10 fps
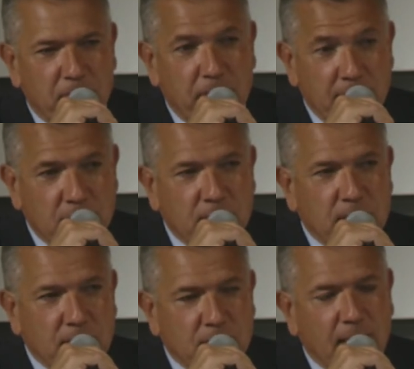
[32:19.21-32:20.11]
faced
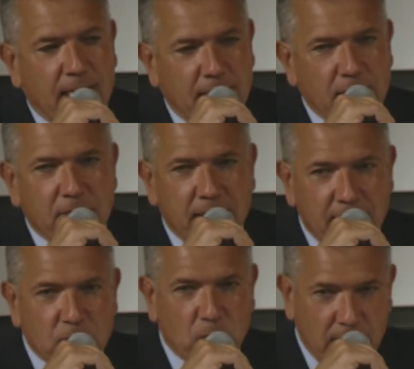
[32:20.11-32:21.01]
since the height of the
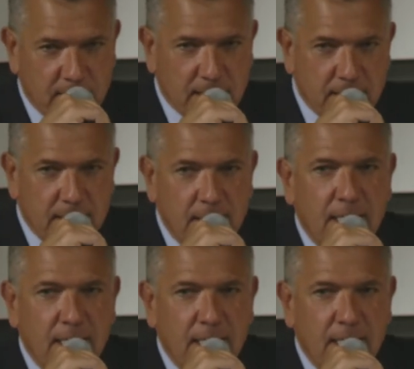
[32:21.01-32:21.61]
AIDS crisis.